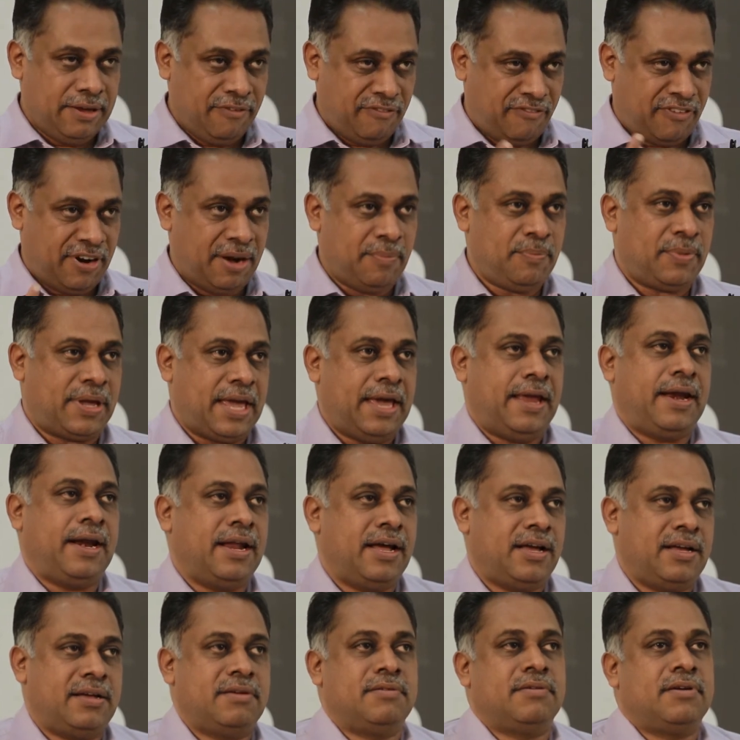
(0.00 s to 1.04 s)
from
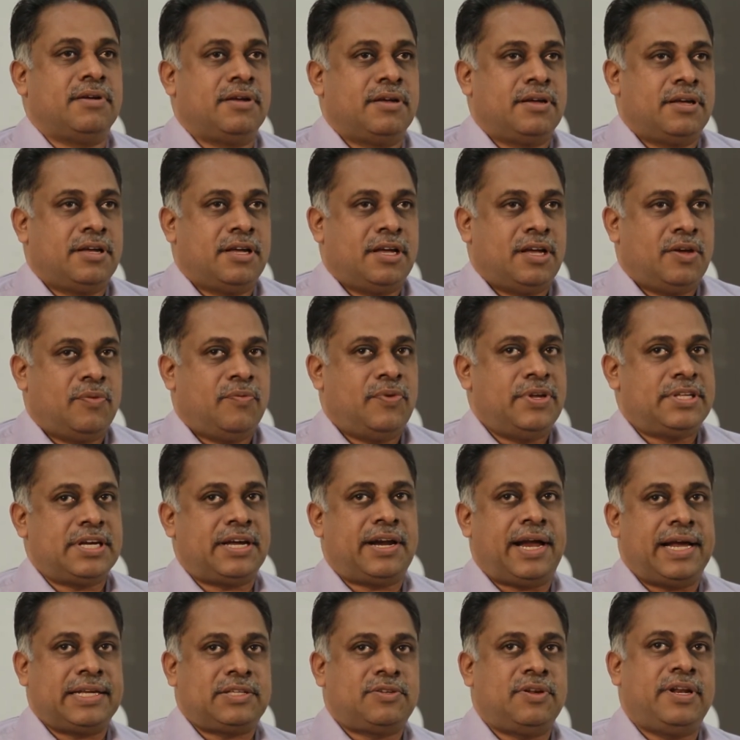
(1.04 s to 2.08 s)
Kerala which
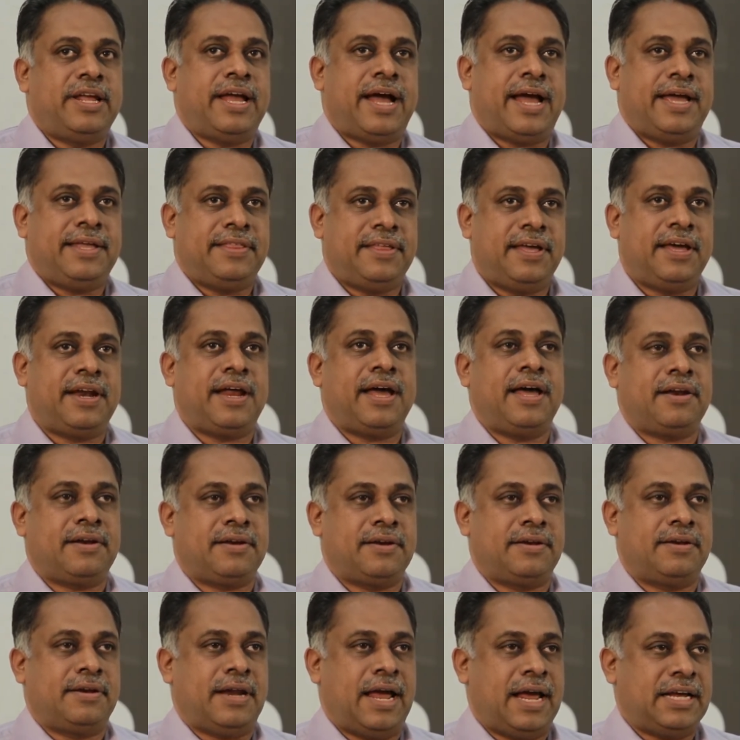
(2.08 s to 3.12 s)
are actually either are
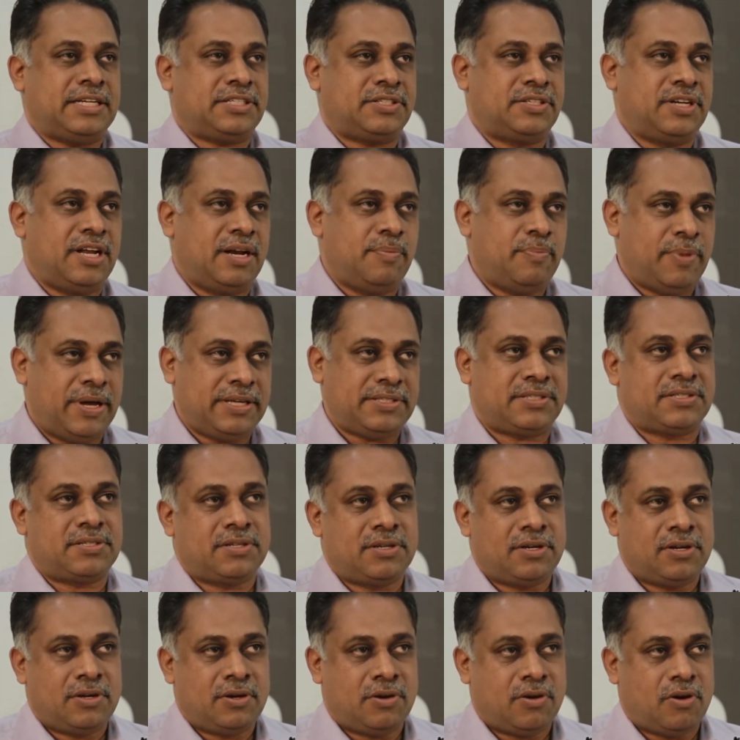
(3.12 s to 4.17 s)
national best
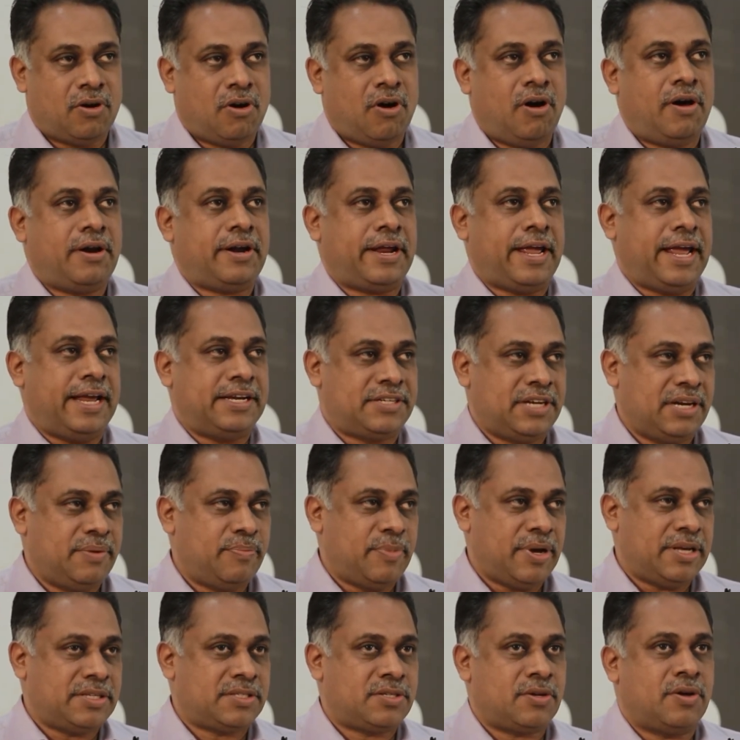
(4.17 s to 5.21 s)
or Asian
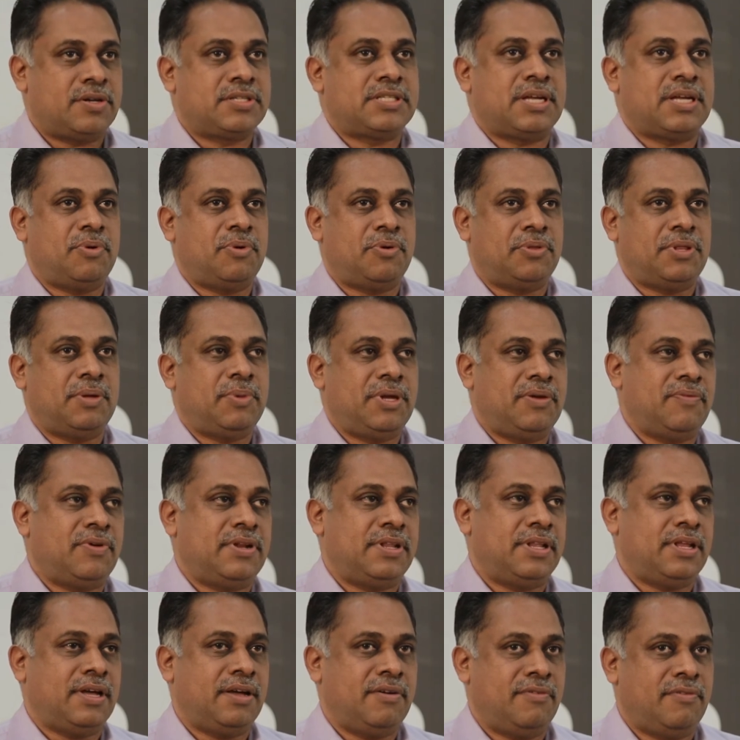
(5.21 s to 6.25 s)
best, or of them
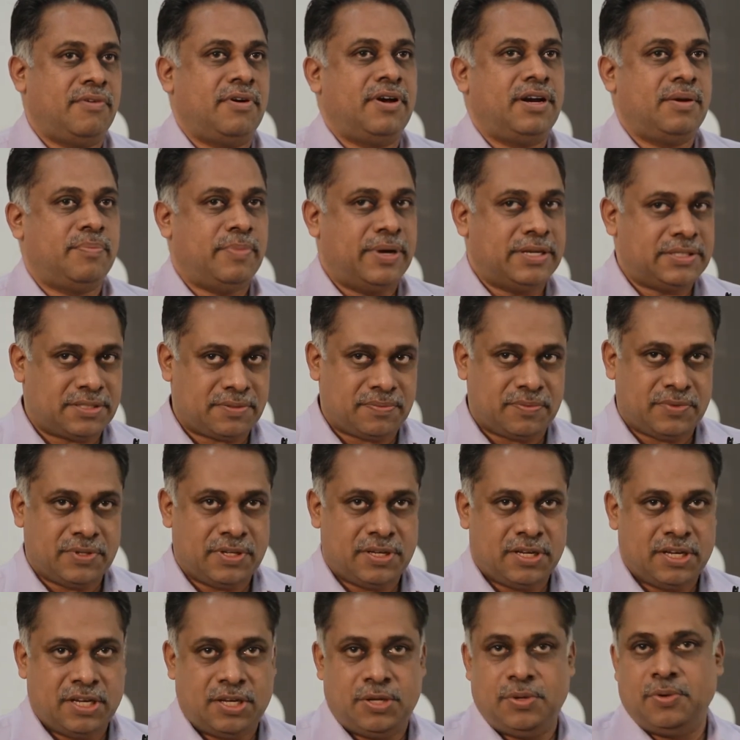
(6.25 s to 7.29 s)
even the world best.
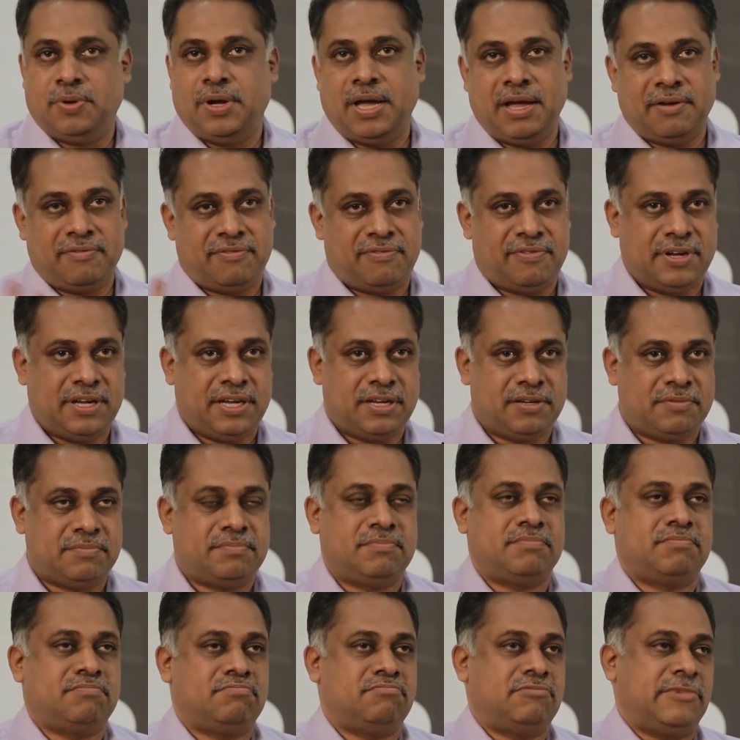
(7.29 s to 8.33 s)
You have
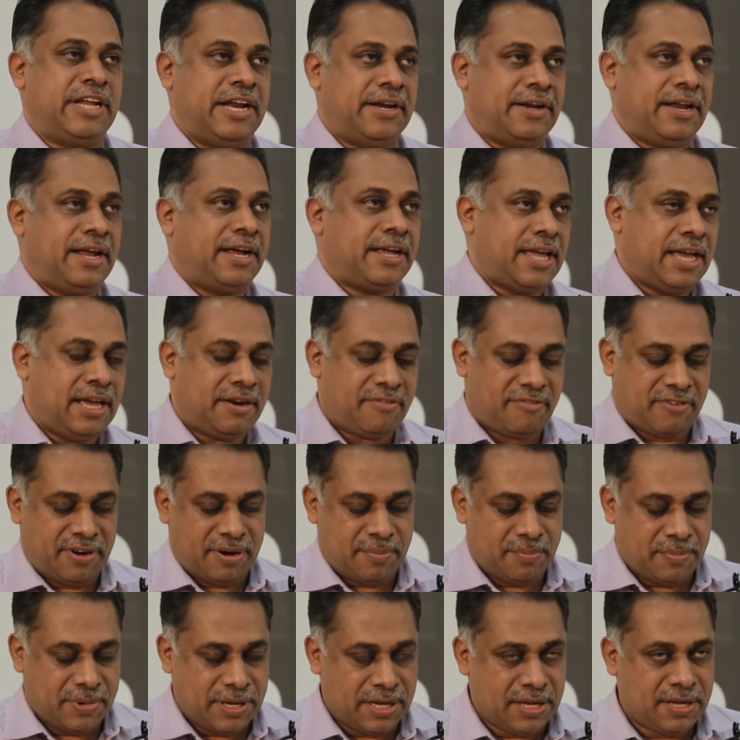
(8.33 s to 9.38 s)
Denda Care
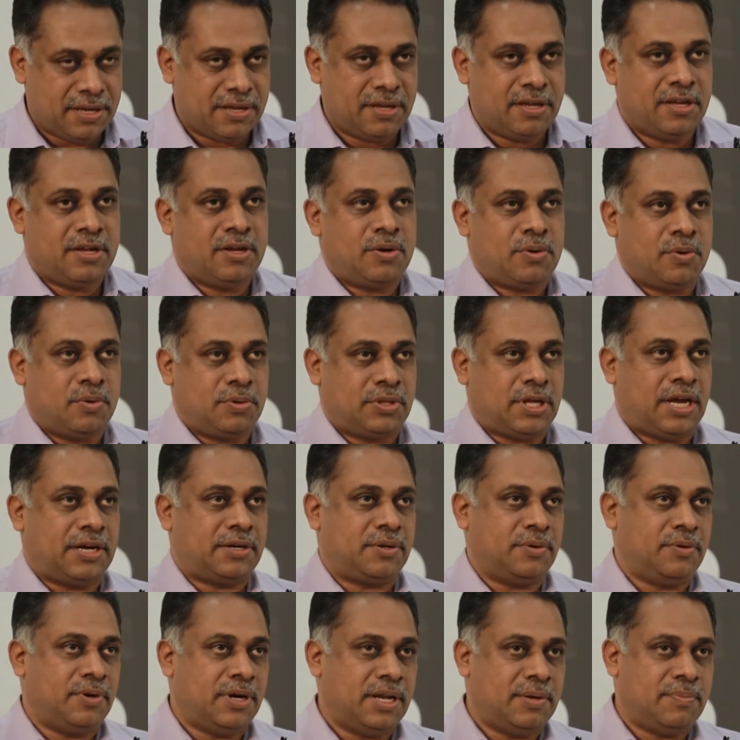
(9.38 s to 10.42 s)
from
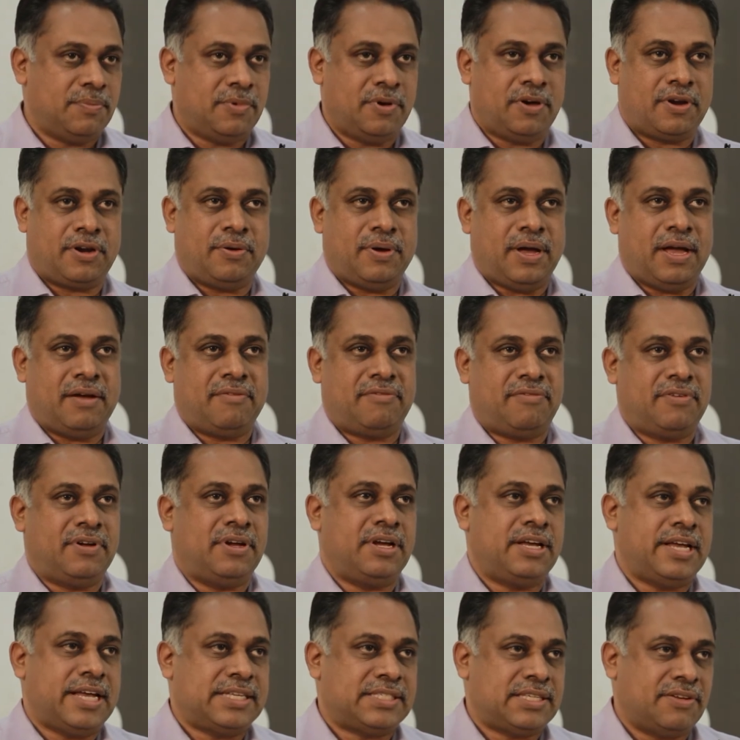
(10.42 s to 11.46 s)
Kutatulam, or you have
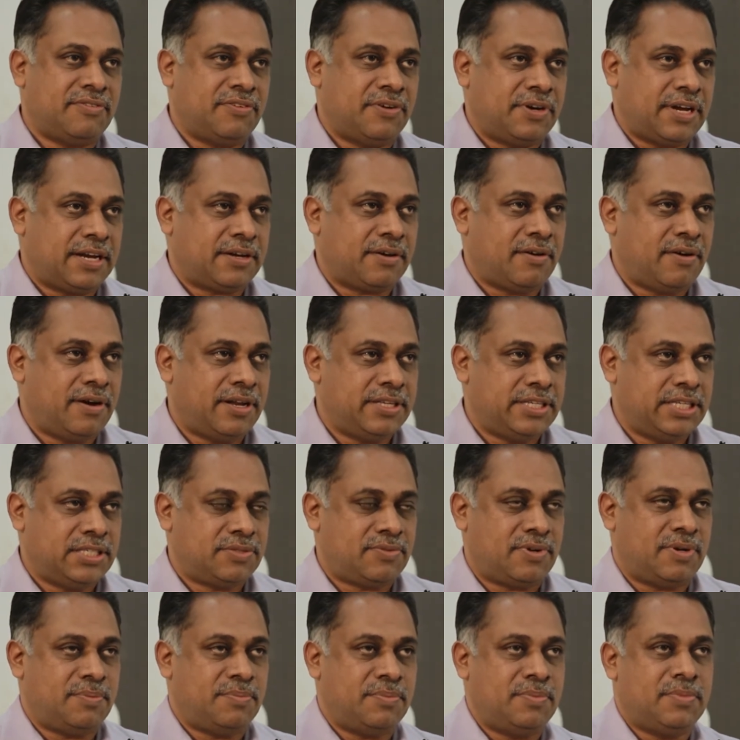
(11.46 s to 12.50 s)
SFO Technologies
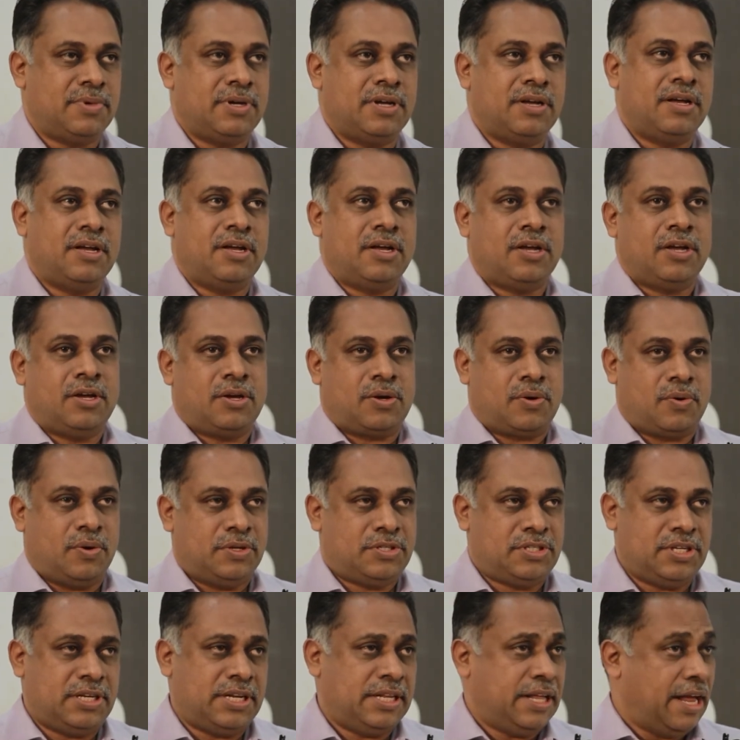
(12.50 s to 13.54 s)
from
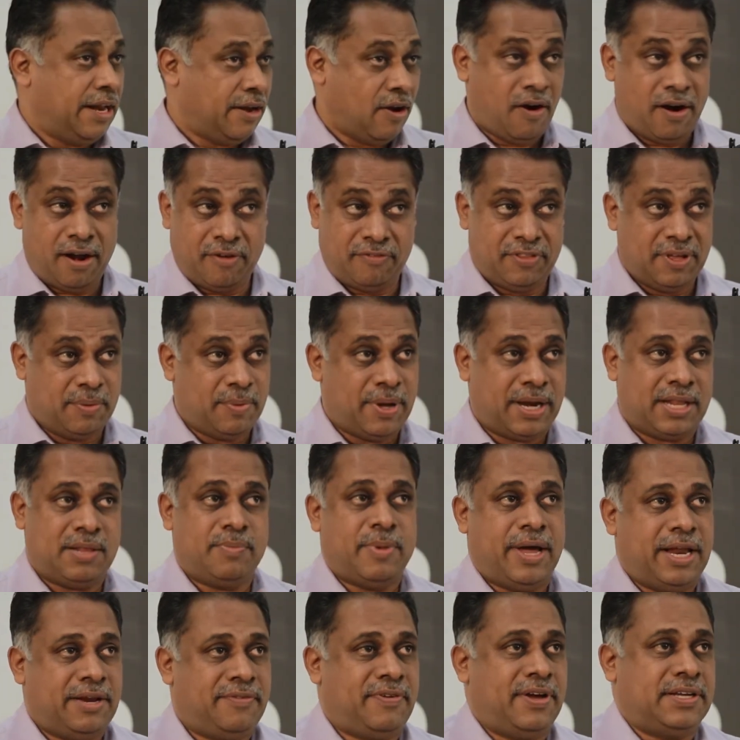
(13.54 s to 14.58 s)
Cochin, and all of them are in the
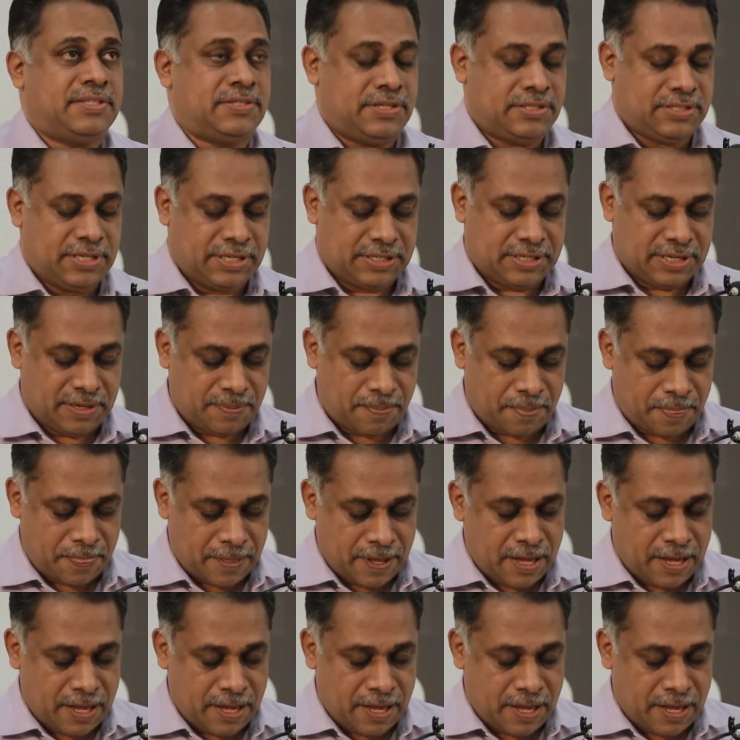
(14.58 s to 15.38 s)
manufacturing sector.